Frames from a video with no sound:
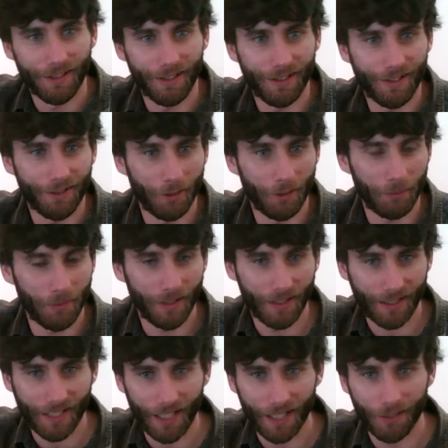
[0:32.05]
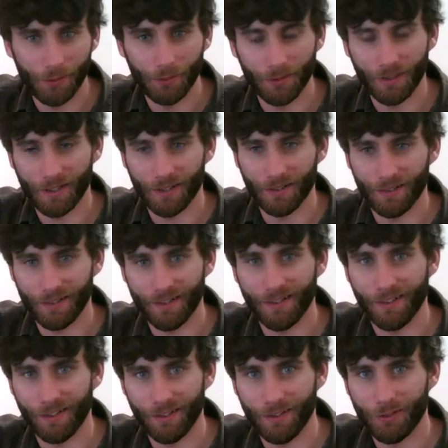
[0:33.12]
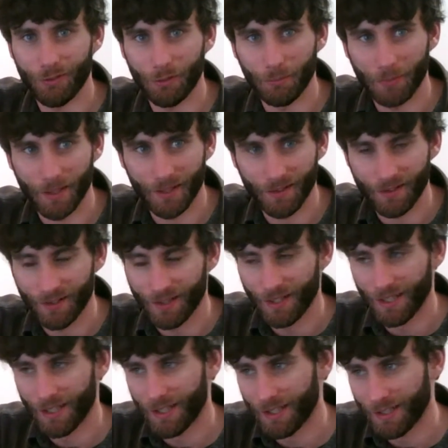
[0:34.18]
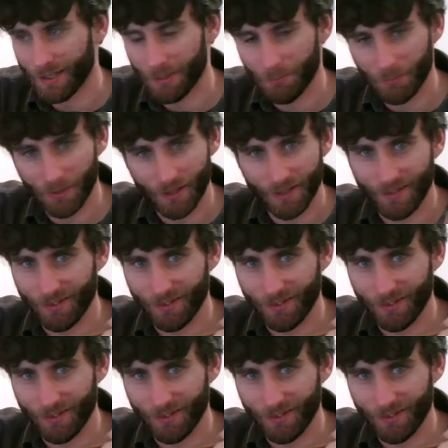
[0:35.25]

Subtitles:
I play the cajon, I can sit at a drum kit. But this is